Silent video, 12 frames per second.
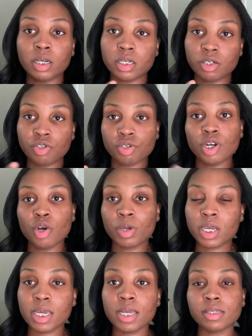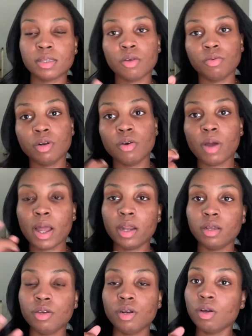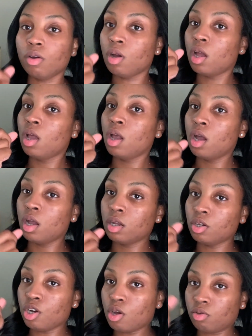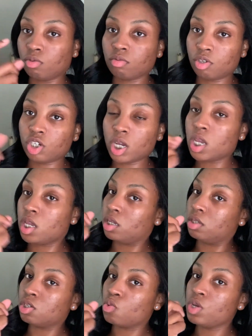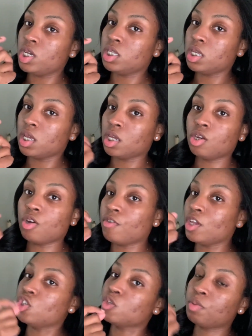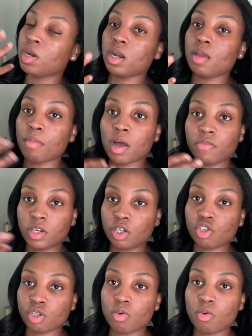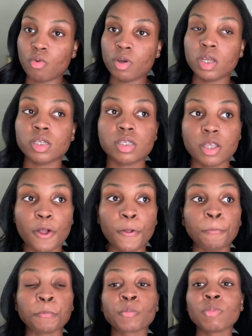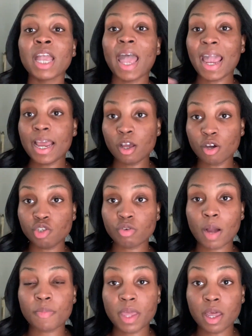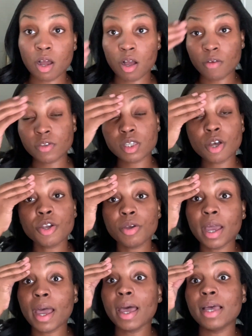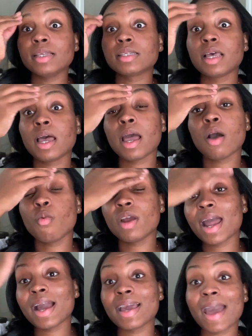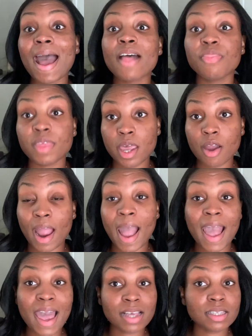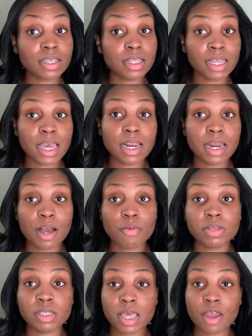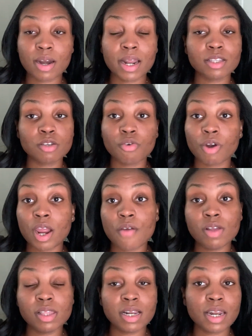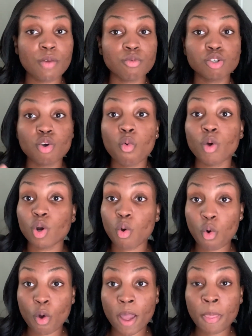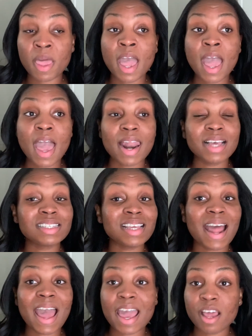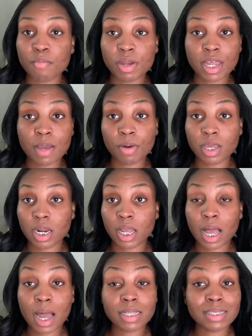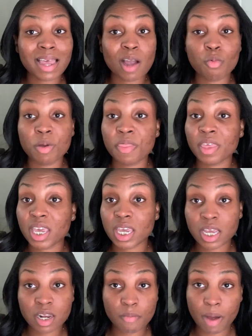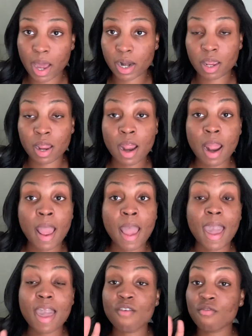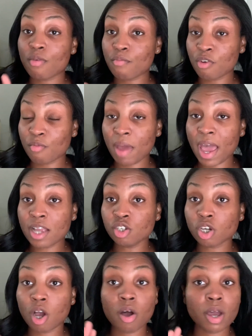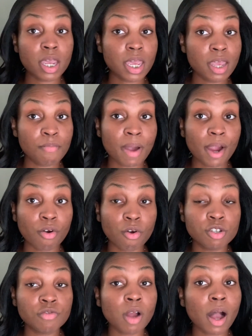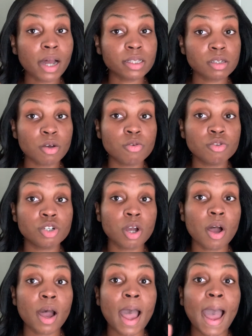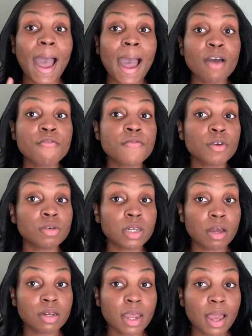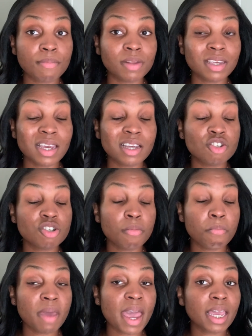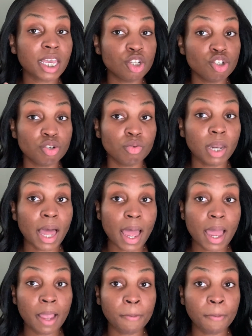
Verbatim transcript: because, you know, kids don't know how to, you know, you know, shake it, squeeze it, you know, they just put it in their mouth, they'll choke on it. So I had to go drop that off. So you guys, when I got there, I asked the lady that was there and I told her everything that was going on. And I said I hadn't been able to get in contact with anybody remind y'all in my grocery haul how I told y'all I filled out the application back in July.